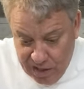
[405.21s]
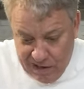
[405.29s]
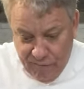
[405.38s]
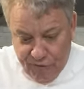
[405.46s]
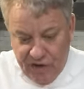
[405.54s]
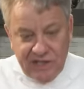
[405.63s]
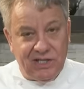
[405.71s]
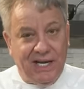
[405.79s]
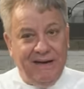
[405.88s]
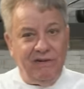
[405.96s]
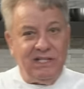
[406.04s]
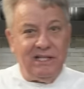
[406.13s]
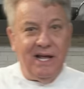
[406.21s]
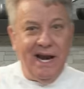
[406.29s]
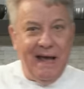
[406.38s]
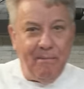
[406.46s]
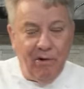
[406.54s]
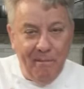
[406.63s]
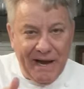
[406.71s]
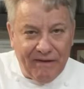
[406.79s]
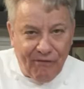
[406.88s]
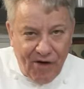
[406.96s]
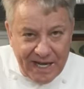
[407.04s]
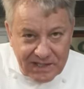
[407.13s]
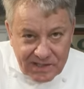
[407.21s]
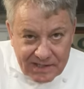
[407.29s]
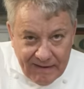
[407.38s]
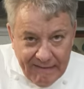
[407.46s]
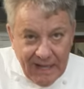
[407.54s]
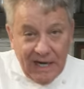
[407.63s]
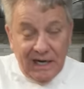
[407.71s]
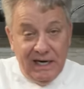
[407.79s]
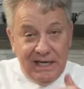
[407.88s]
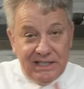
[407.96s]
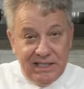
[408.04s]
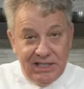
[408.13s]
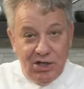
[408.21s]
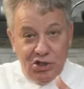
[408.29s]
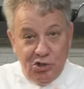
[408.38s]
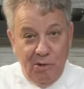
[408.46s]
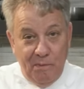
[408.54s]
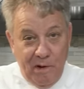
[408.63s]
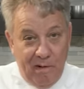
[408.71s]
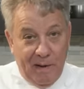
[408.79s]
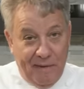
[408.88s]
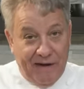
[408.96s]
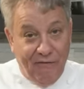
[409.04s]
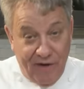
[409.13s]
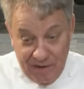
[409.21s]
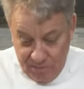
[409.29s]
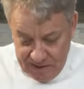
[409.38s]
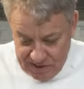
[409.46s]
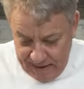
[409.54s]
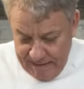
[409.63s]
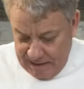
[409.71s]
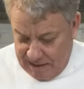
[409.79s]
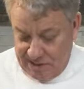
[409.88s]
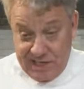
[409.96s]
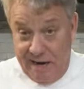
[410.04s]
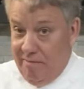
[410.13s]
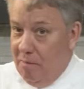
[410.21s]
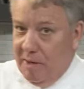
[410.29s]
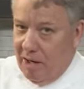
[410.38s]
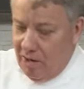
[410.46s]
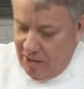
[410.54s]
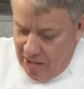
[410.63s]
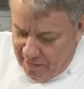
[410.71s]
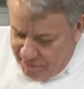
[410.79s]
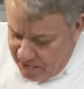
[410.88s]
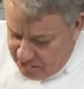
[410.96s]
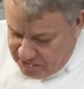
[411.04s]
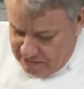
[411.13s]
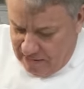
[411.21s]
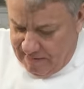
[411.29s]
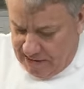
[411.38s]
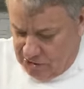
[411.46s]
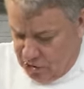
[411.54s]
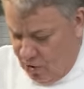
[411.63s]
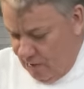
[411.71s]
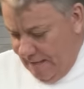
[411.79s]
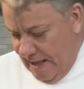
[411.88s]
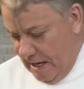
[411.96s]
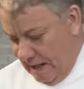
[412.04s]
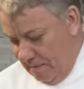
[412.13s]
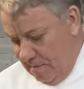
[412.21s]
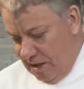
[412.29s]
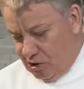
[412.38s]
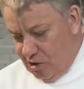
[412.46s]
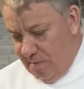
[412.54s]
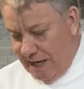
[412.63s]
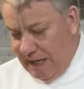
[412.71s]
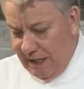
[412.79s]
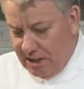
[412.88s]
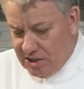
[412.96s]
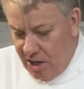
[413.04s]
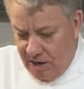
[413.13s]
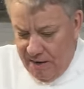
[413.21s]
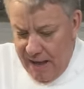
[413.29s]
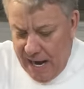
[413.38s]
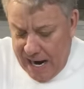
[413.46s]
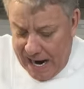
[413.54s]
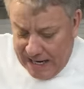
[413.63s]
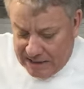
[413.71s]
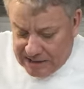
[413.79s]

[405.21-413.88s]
can freeze it, give it to the neighbor, make friends. This is a soup you want to make friends with, because everybody's going to love this. All right, so let me make sure my heat is on. I